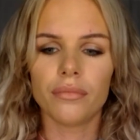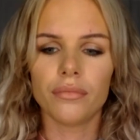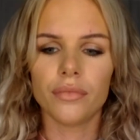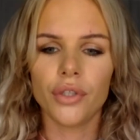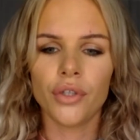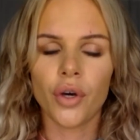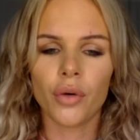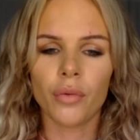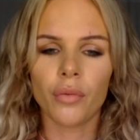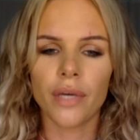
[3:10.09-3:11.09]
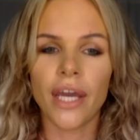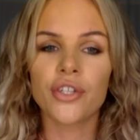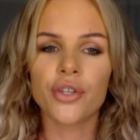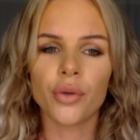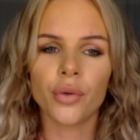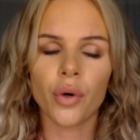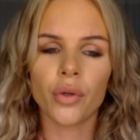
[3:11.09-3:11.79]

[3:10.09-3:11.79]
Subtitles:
hits you or